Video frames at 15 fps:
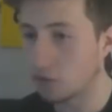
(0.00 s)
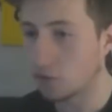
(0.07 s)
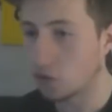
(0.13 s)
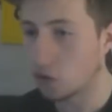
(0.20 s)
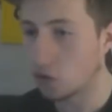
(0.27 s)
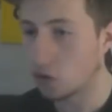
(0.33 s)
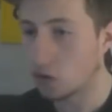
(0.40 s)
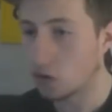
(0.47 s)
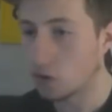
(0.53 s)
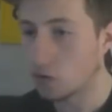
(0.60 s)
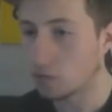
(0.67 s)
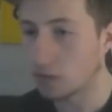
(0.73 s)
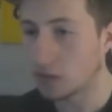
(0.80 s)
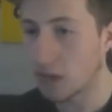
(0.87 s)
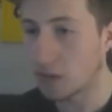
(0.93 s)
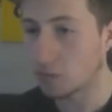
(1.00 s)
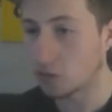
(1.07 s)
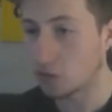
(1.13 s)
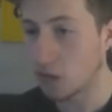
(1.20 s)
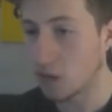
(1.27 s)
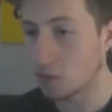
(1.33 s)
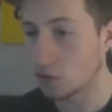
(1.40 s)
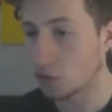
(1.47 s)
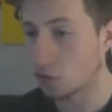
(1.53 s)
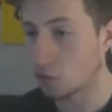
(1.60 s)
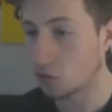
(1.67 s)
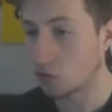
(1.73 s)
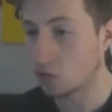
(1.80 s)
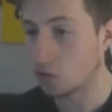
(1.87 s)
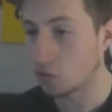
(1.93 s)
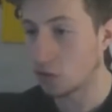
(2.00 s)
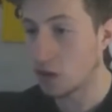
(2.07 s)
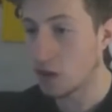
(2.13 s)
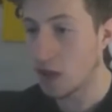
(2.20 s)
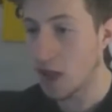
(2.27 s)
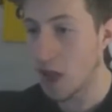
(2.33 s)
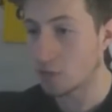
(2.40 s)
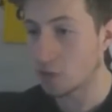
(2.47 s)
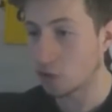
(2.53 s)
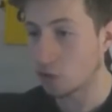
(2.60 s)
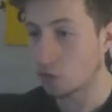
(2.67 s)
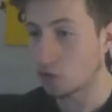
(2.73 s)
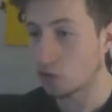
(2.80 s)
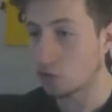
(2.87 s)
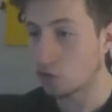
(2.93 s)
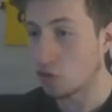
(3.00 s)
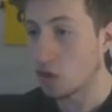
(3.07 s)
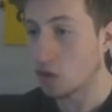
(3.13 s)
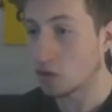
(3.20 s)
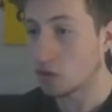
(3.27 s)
Before, please, I'm just, I'm just gonna do what you are doing. I'm just gonna do what you do.